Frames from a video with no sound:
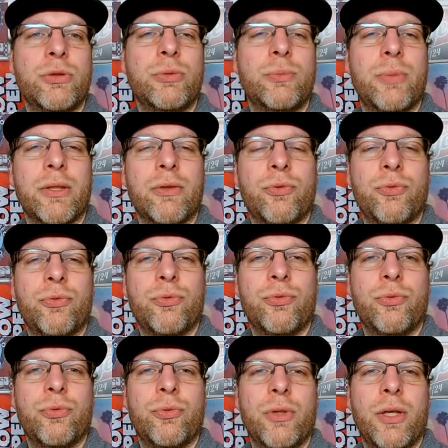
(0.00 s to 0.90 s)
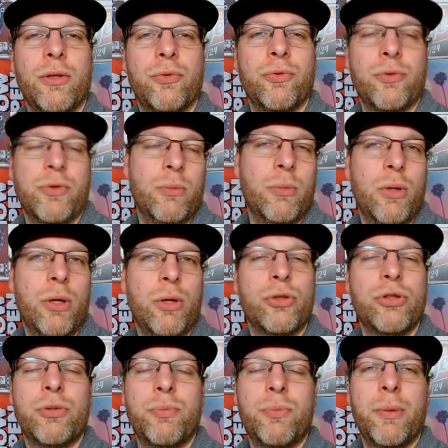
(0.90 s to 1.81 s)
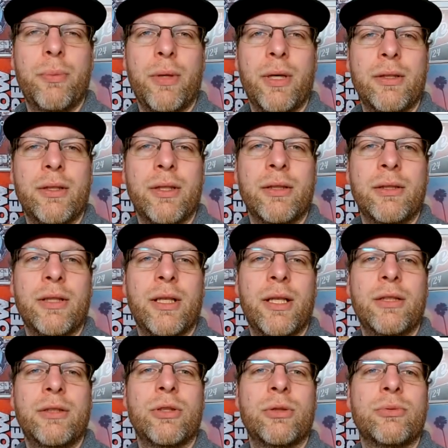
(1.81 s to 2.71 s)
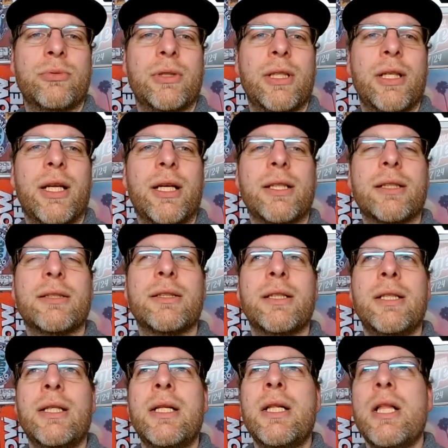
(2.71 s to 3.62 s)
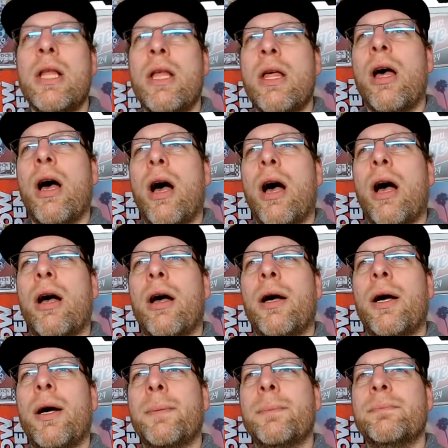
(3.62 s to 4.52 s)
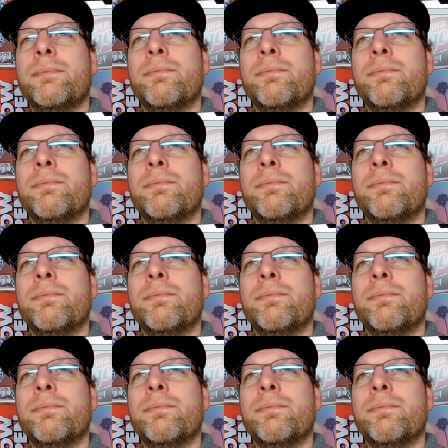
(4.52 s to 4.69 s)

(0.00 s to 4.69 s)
but for most people, I think they don't really like it. Um,